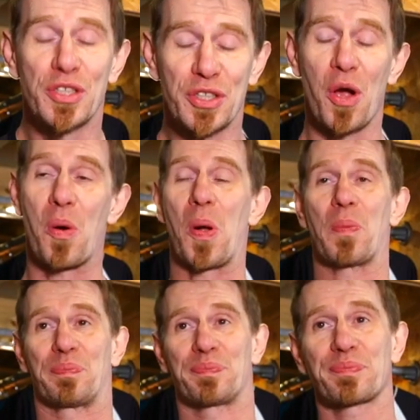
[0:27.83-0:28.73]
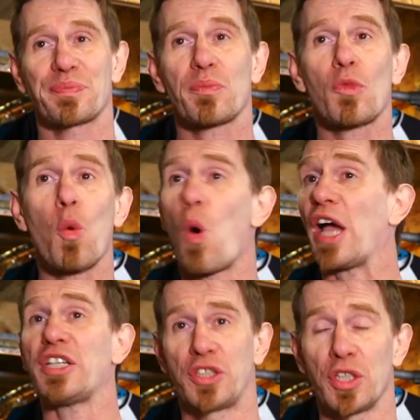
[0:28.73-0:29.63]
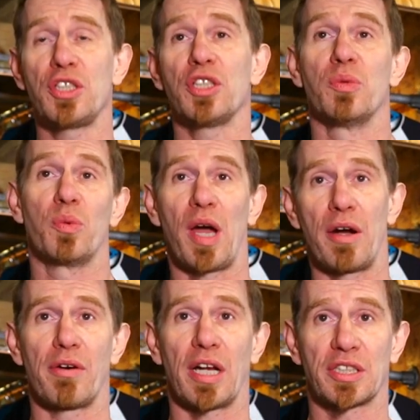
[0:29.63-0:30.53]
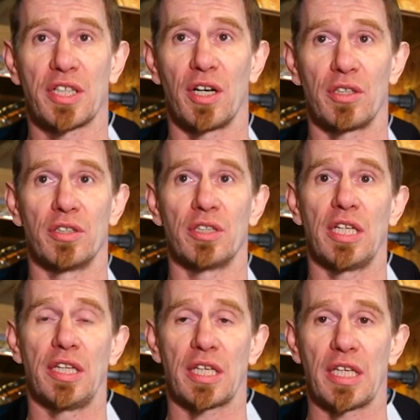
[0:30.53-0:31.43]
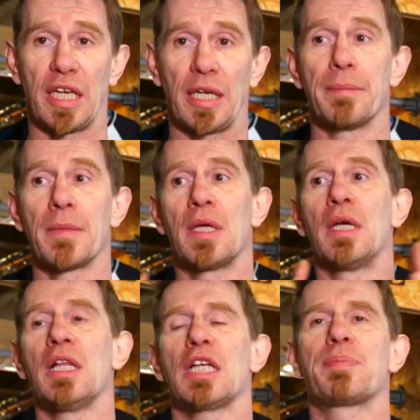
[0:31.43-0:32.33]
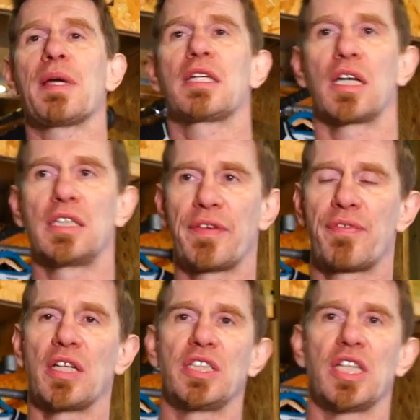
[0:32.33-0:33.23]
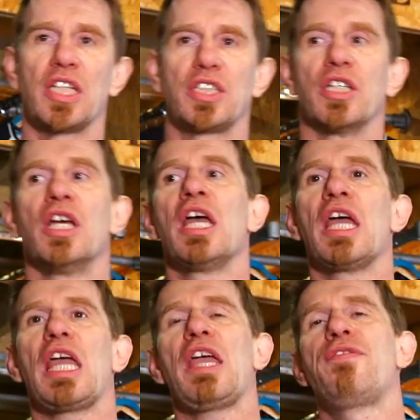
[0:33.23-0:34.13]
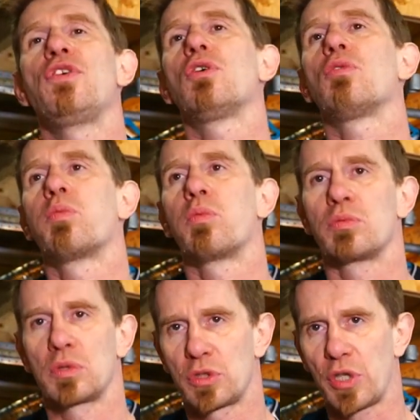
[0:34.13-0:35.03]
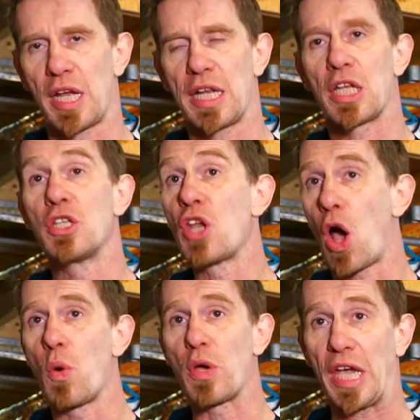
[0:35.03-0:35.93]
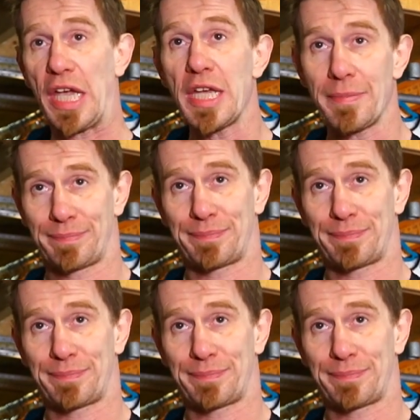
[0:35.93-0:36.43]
So, why should you wear a rash guard underneath a gi? Let's make a differentiation. If you're training no gi,